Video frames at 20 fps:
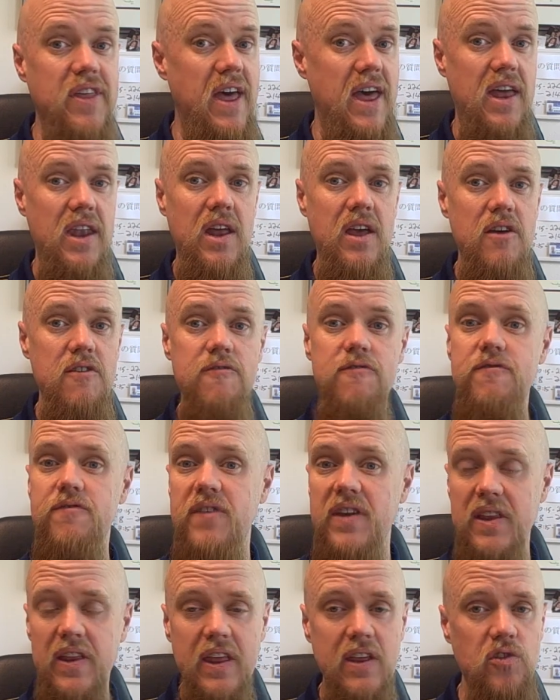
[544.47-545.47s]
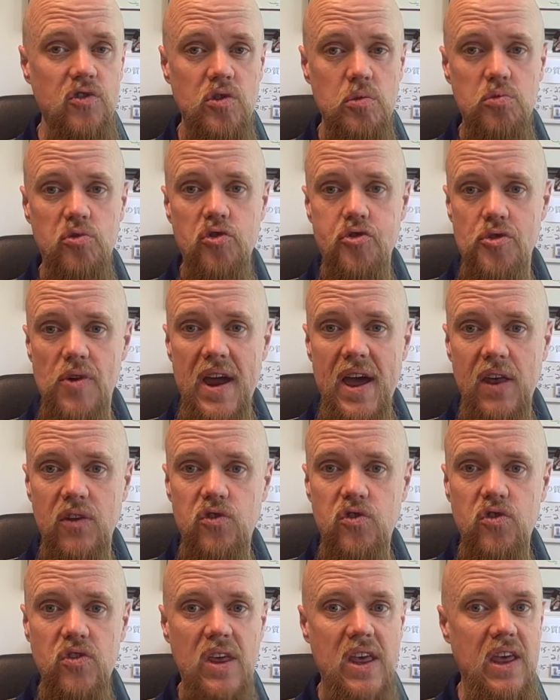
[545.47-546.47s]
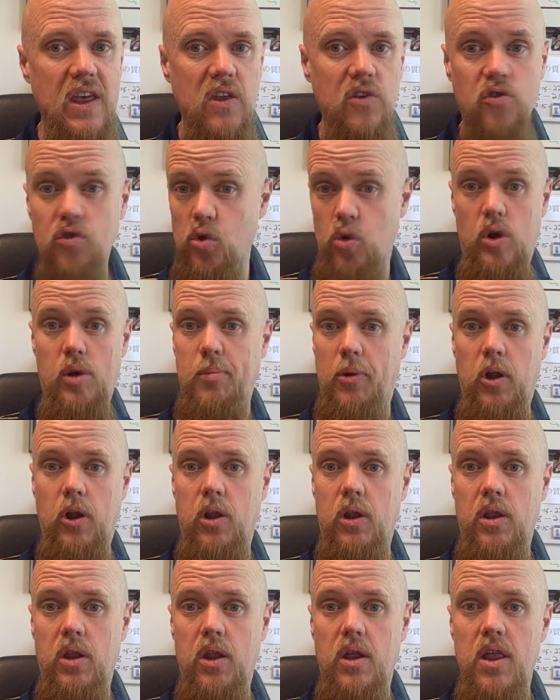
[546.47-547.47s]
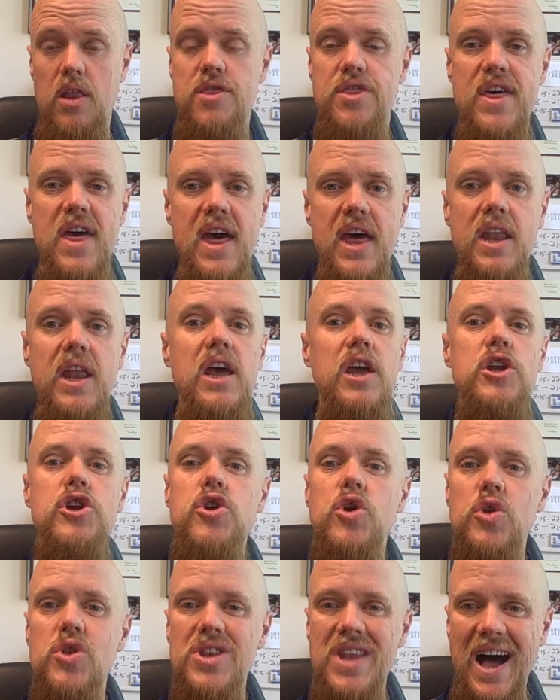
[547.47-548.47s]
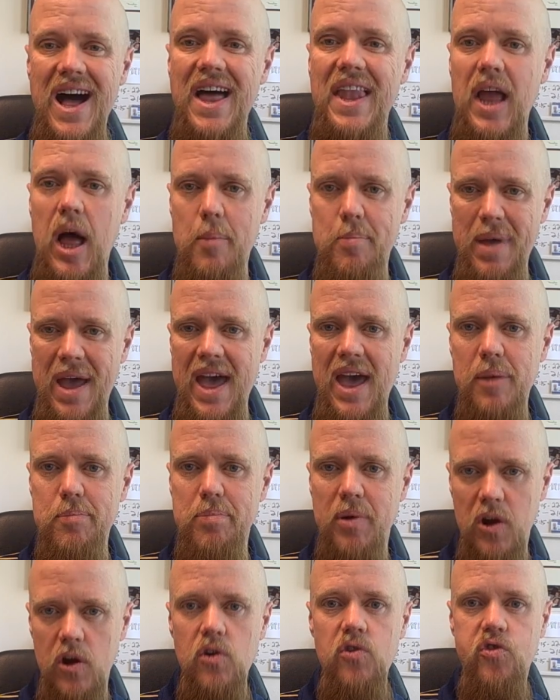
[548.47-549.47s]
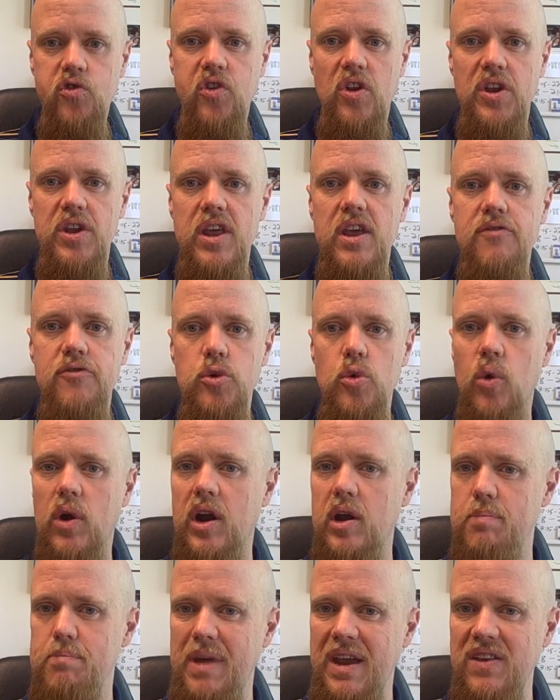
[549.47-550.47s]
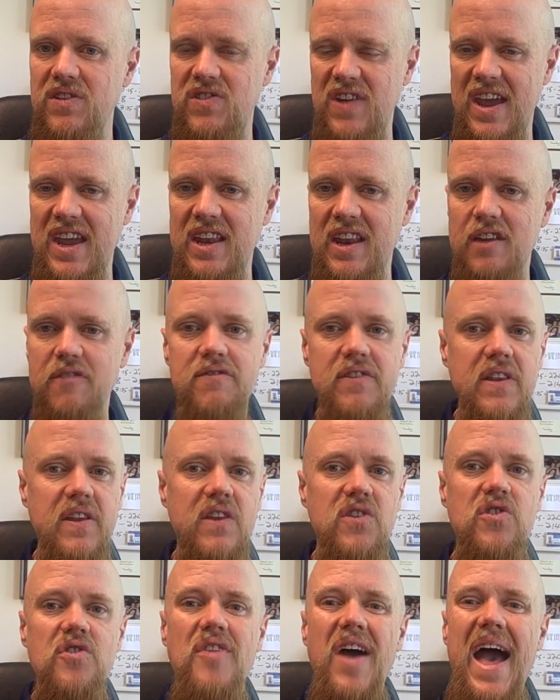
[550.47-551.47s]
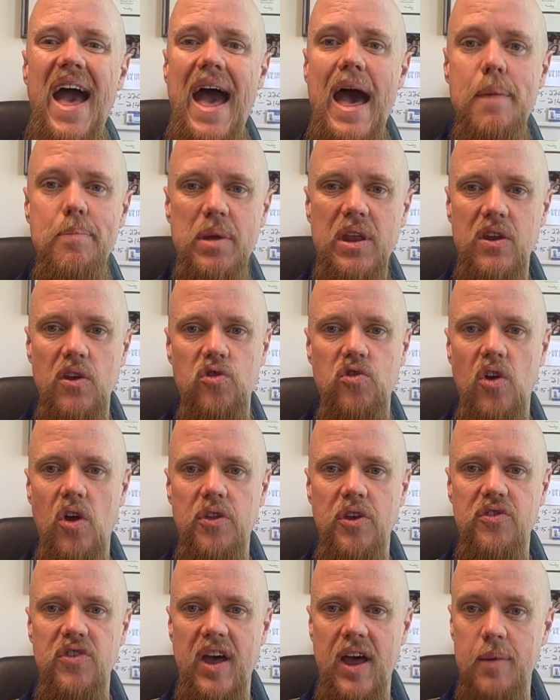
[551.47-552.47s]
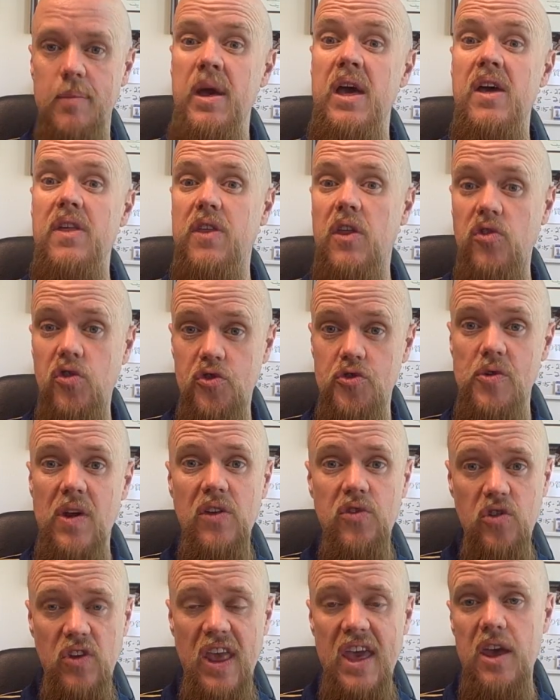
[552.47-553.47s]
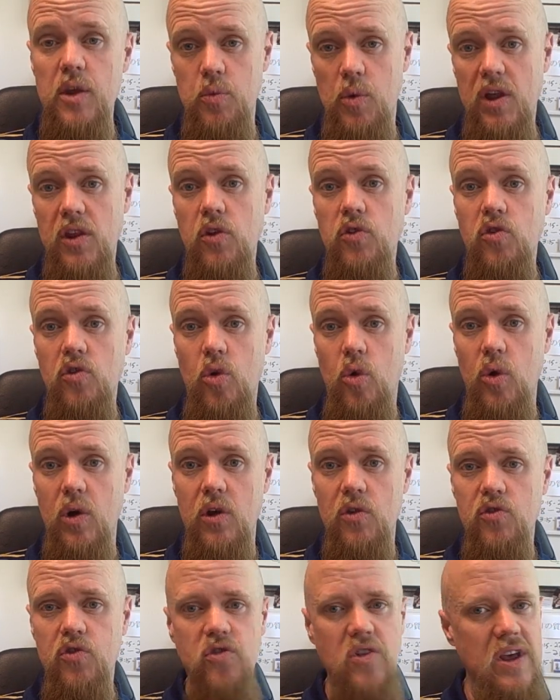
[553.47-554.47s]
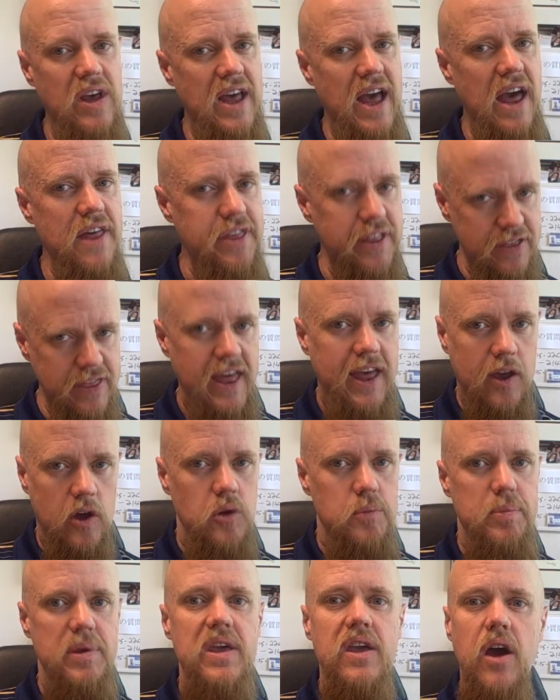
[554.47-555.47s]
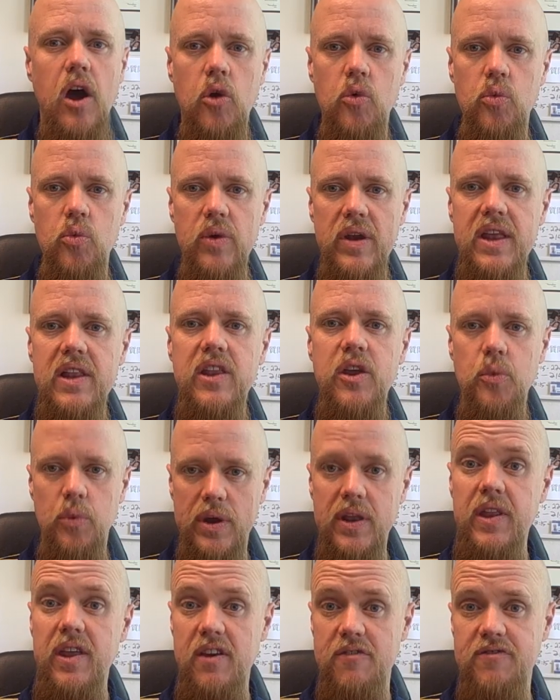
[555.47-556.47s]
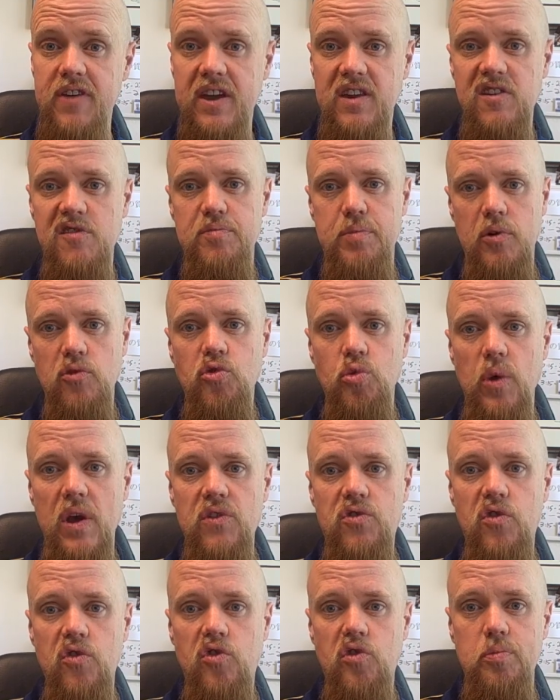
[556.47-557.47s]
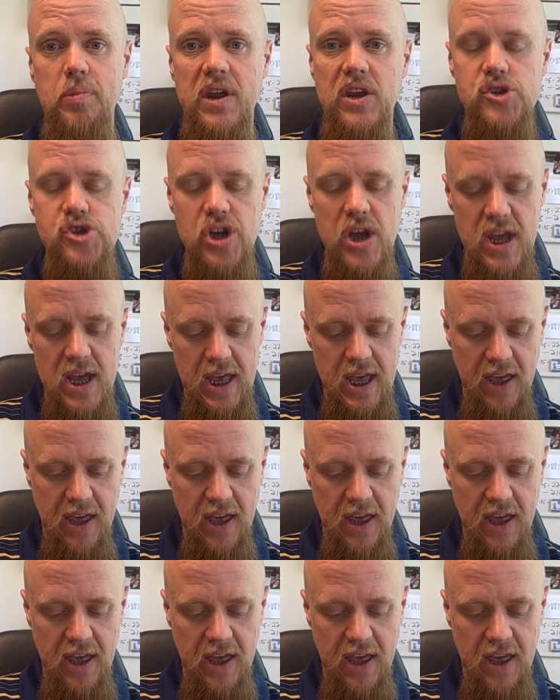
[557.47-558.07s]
that feeling some stress is normal, that you're not a bad person if you aren't maintaining feelings of happiness all the time, that stress can run its course. I think that could be a really, really effective persuasive speech.